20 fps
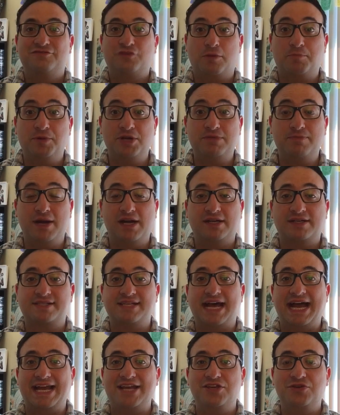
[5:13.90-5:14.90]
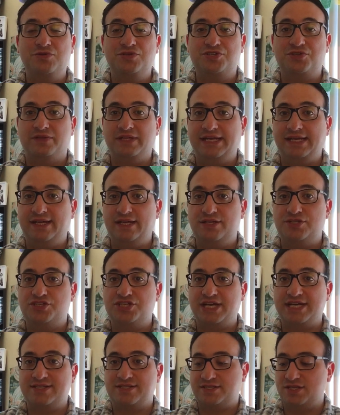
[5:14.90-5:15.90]
For bookmarks, I usually
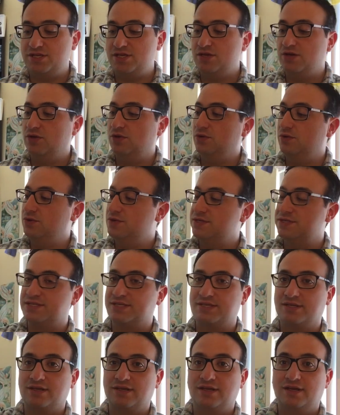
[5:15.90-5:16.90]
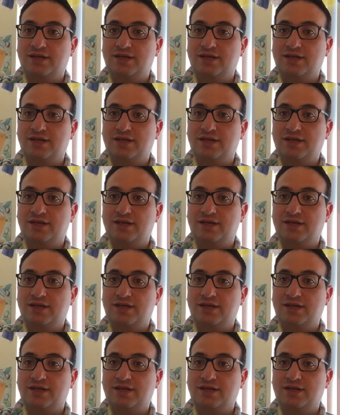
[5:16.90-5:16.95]
just use